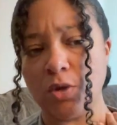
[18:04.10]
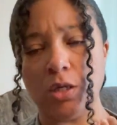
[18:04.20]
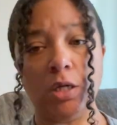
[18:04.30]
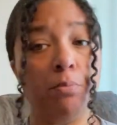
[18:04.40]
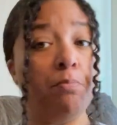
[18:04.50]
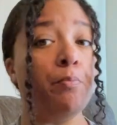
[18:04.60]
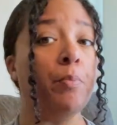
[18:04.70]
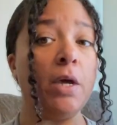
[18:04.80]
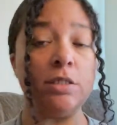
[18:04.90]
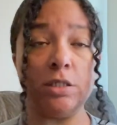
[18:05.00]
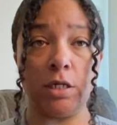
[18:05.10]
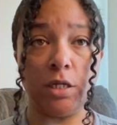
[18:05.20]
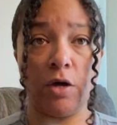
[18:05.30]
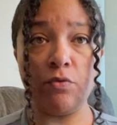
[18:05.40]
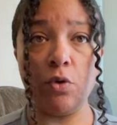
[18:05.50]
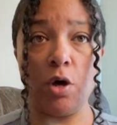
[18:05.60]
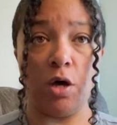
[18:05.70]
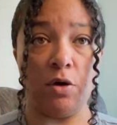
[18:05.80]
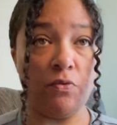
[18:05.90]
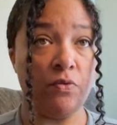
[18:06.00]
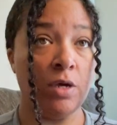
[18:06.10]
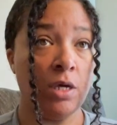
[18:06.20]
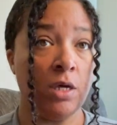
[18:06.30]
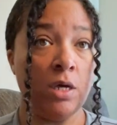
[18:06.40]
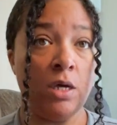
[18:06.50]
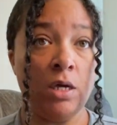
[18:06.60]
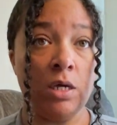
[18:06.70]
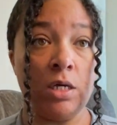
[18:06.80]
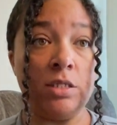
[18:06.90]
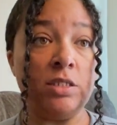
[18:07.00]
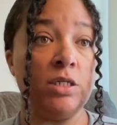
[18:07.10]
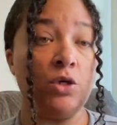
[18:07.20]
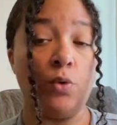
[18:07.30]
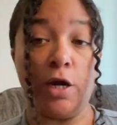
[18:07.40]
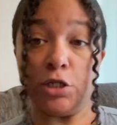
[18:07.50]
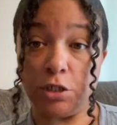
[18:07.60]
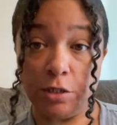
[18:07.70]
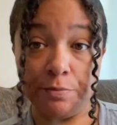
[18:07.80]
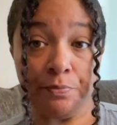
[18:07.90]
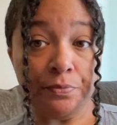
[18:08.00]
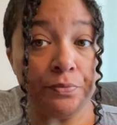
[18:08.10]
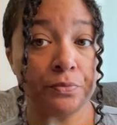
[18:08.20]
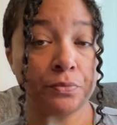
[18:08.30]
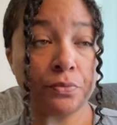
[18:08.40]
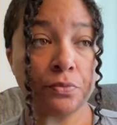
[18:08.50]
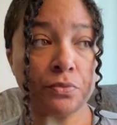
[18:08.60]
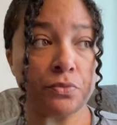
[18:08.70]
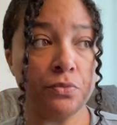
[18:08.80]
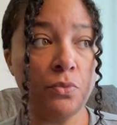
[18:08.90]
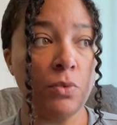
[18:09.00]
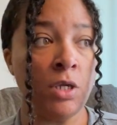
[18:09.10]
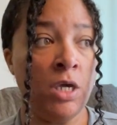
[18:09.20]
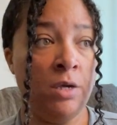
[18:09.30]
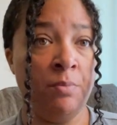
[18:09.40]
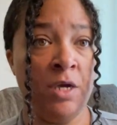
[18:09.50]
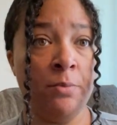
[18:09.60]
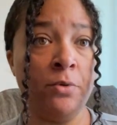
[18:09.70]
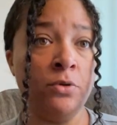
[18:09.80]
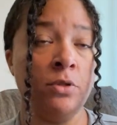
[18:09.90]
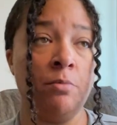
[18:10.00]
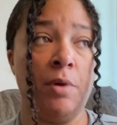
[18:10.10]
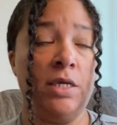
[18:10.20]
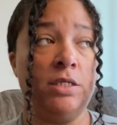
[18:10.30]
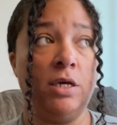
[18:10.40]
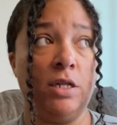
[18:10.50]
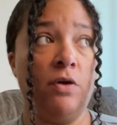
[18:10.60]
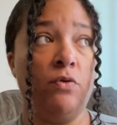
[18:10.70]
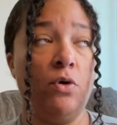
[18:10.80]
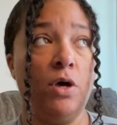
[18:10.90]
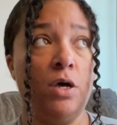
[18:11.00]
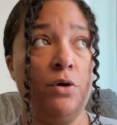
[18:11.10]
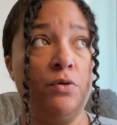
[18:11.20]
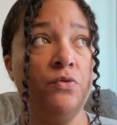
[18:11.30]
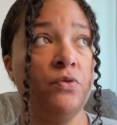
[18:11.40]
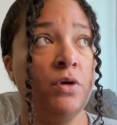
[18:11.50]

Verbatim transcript: the basic level of consideration in people, the basic level of